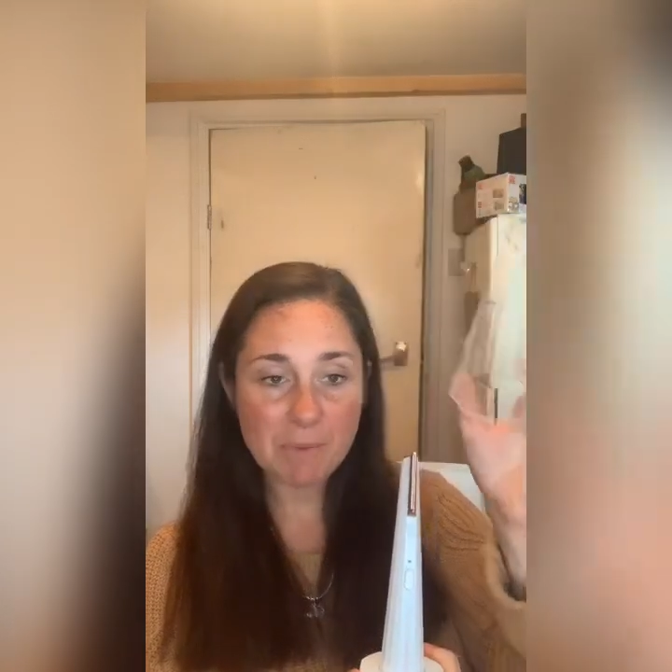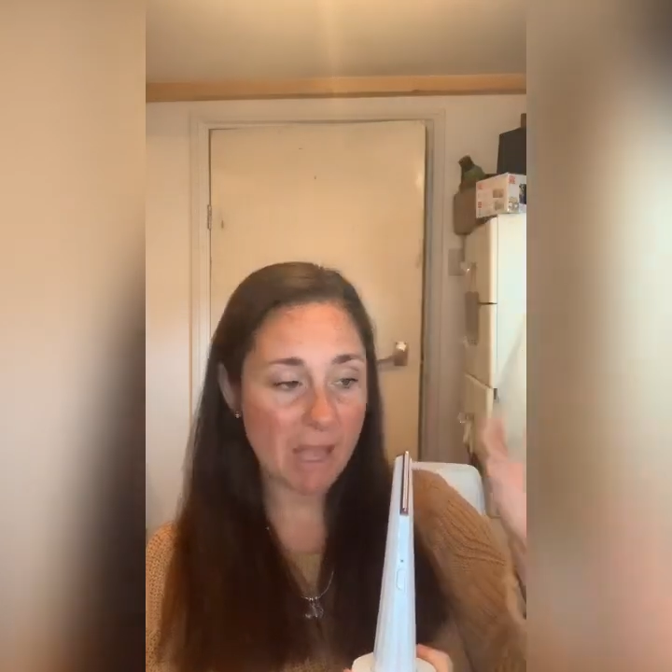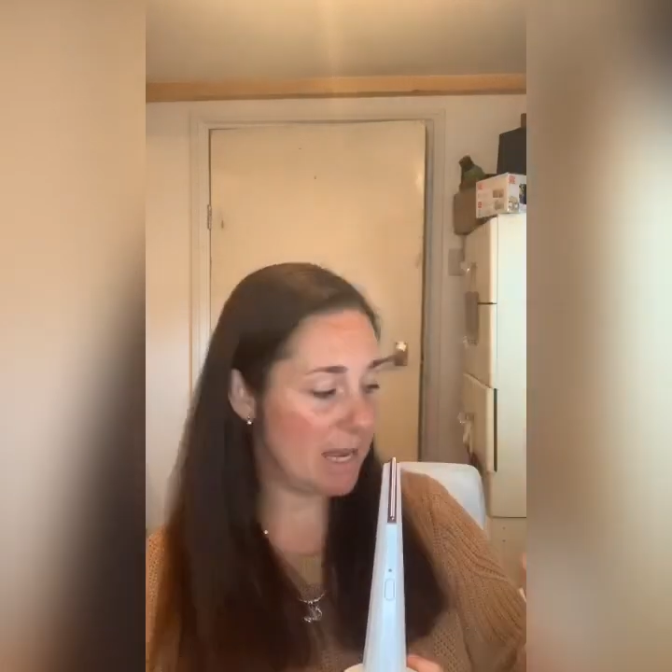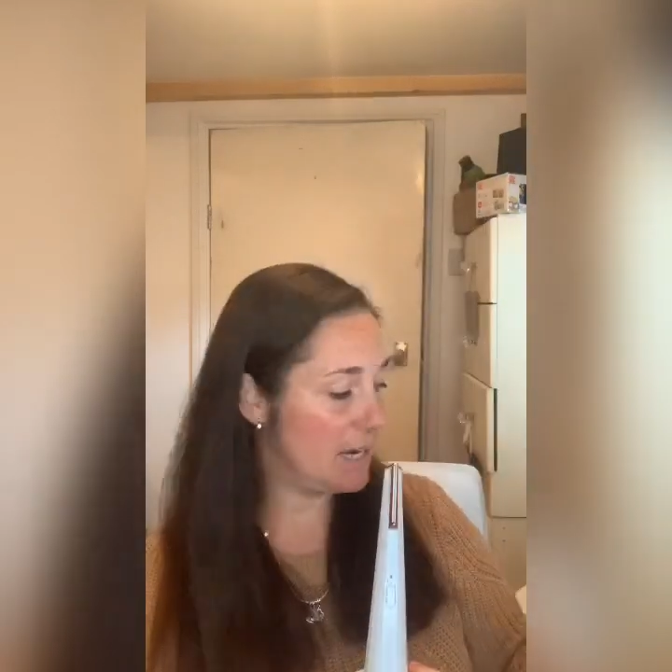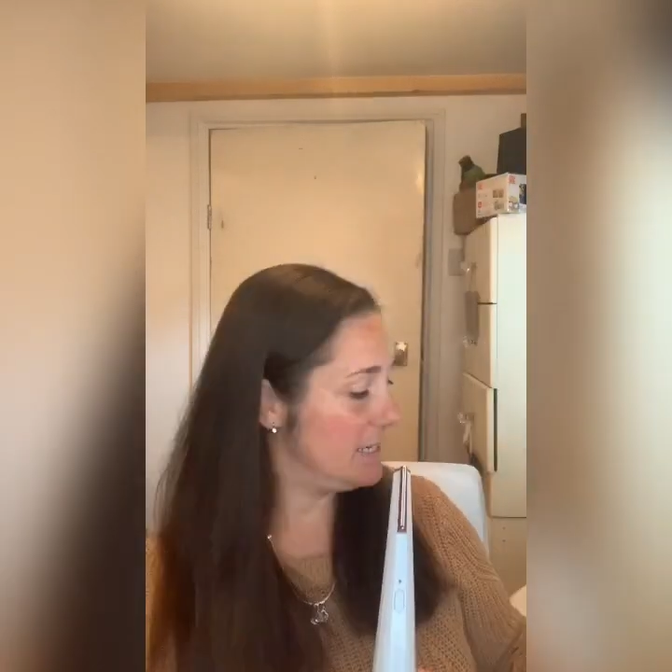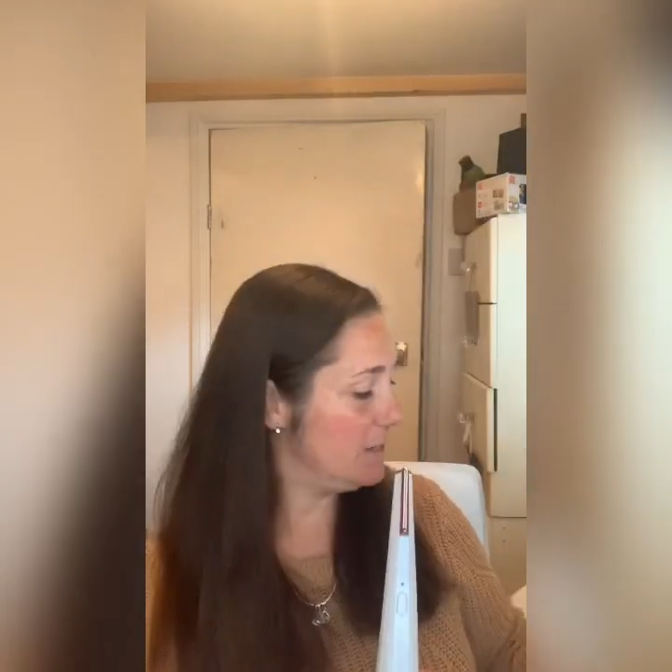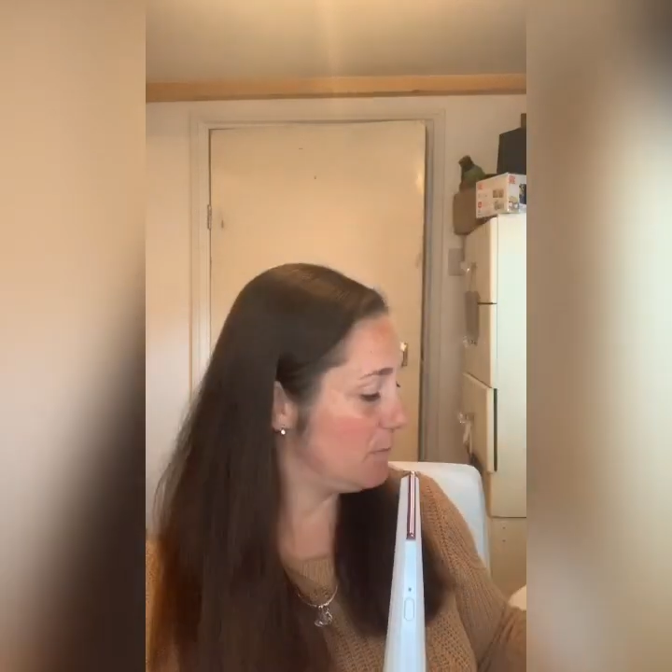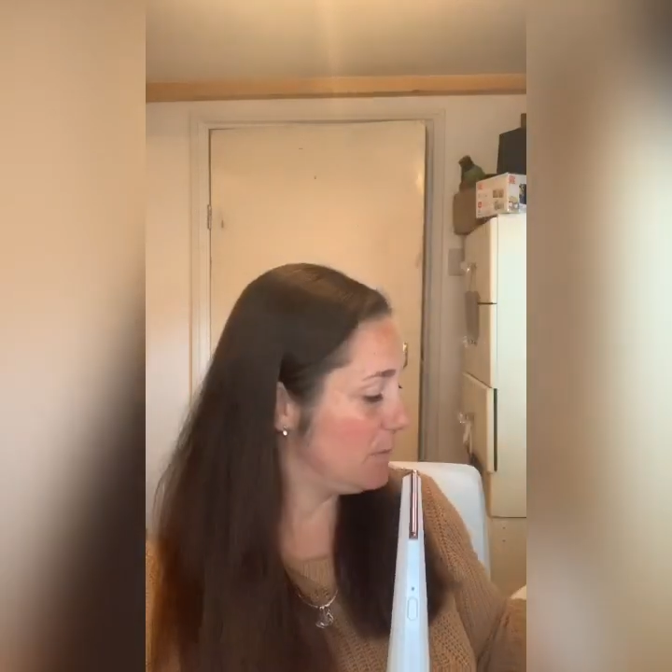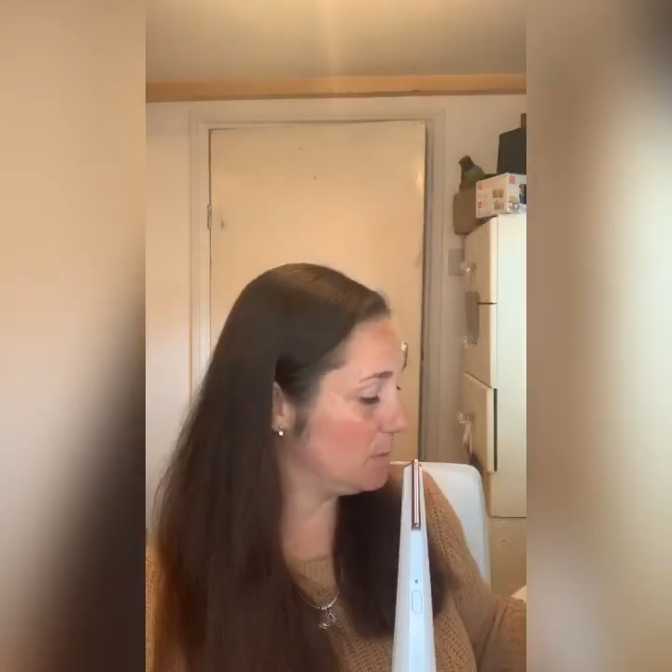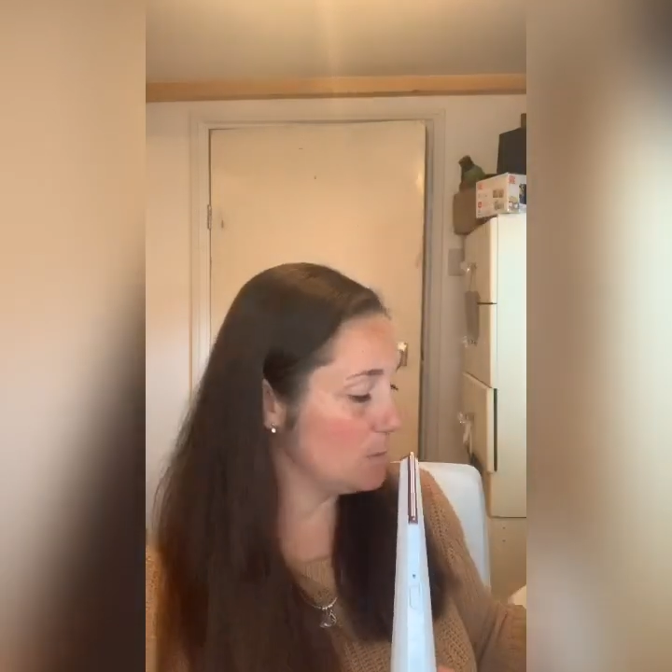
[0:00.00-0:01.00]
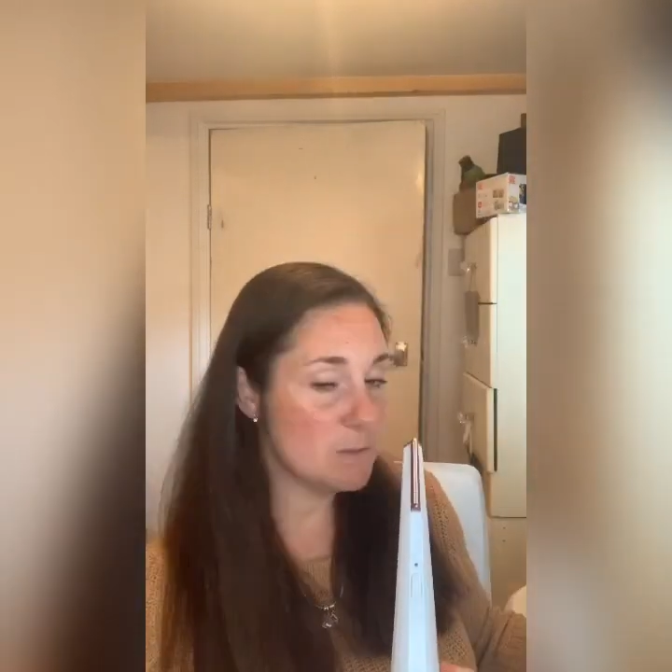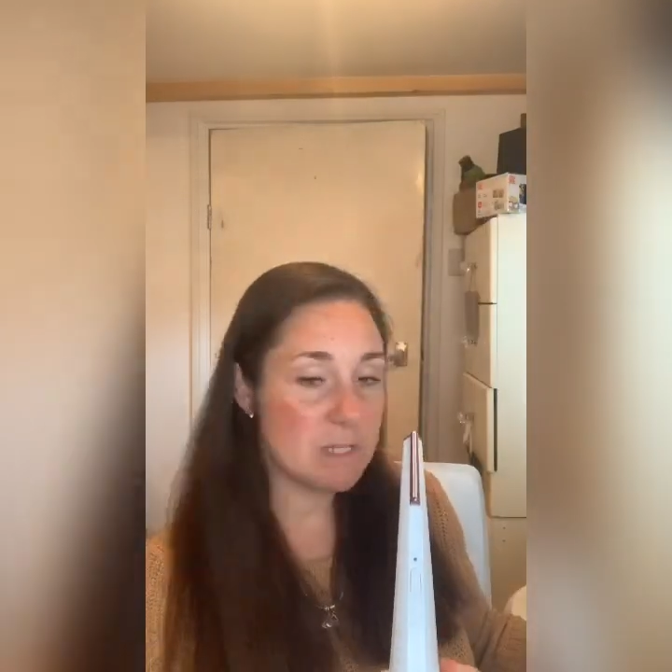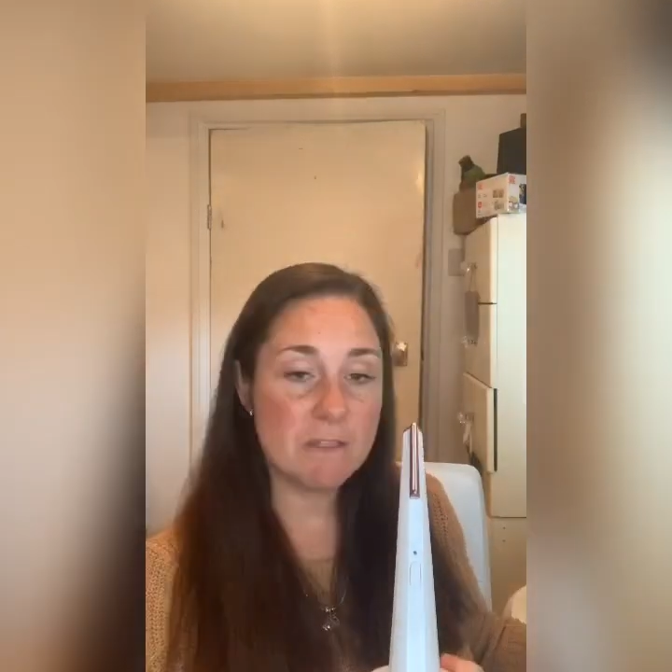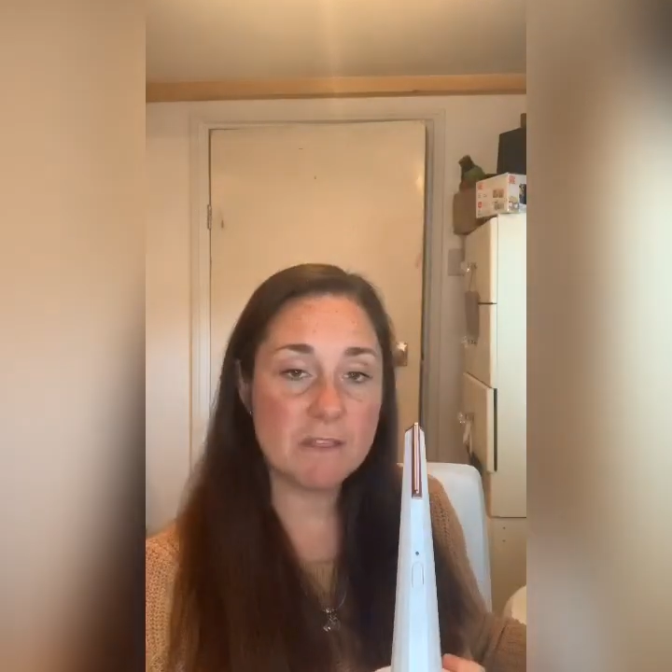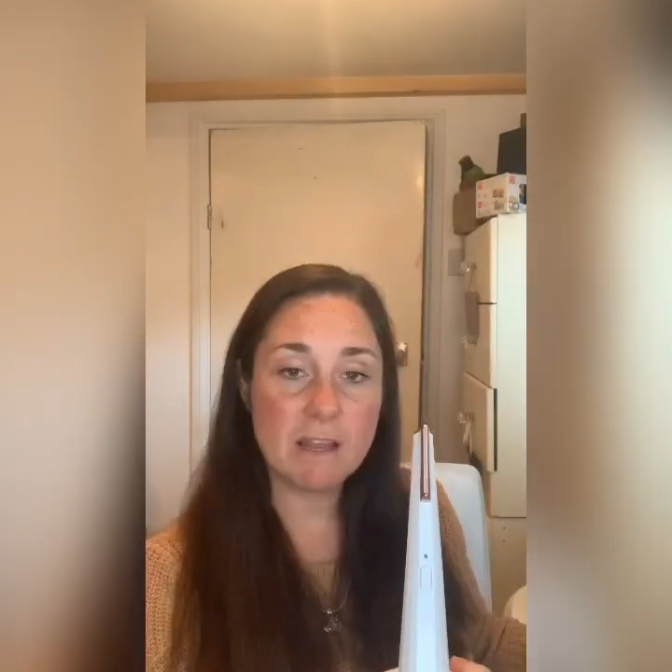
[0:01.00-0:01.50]
and it reveals
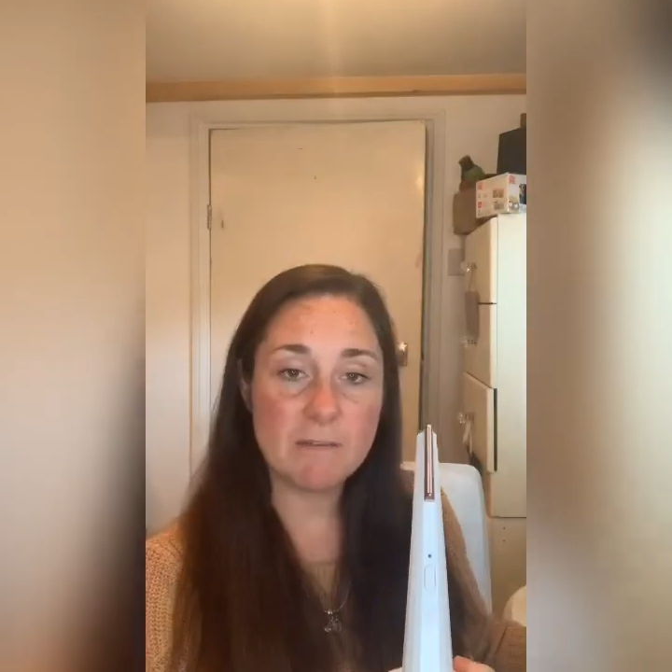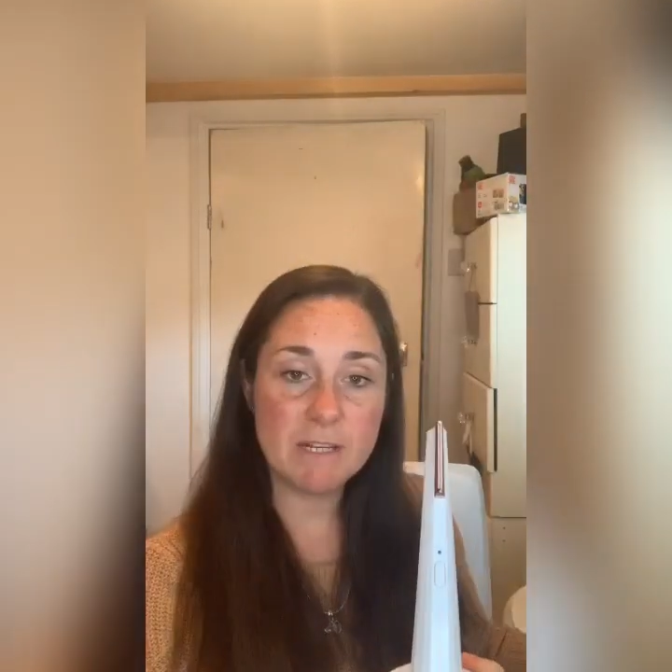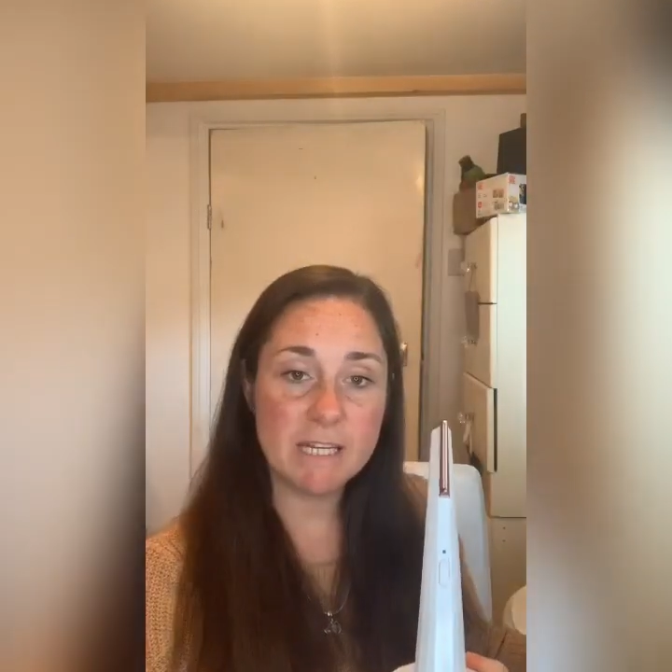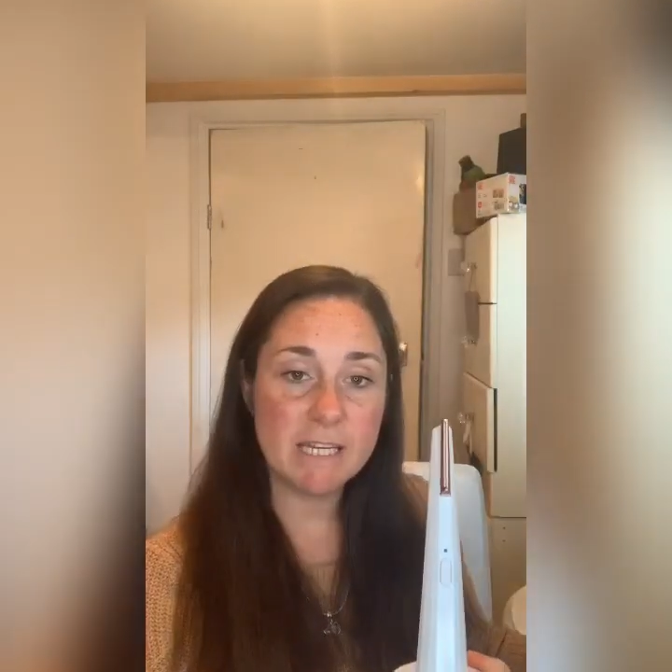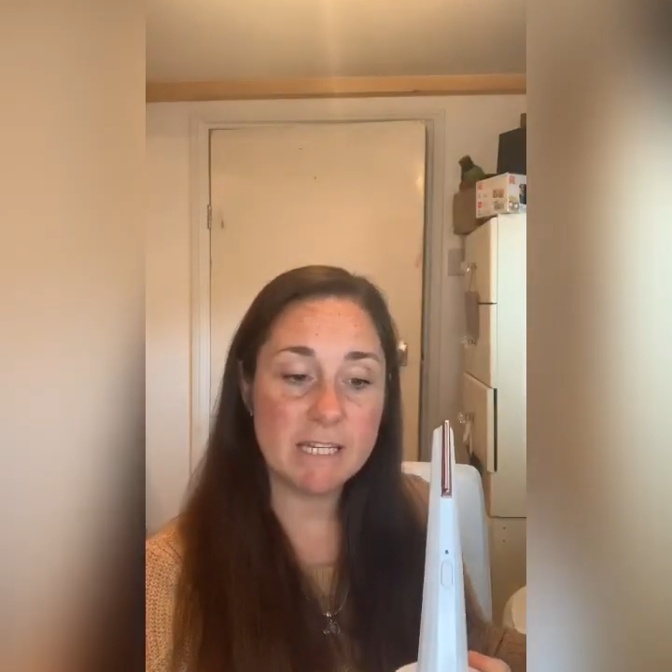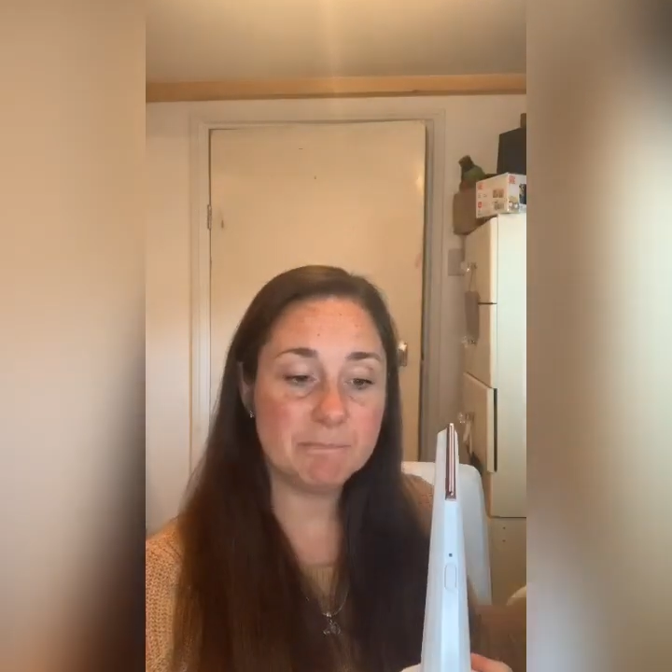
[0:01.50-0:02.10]
the lovely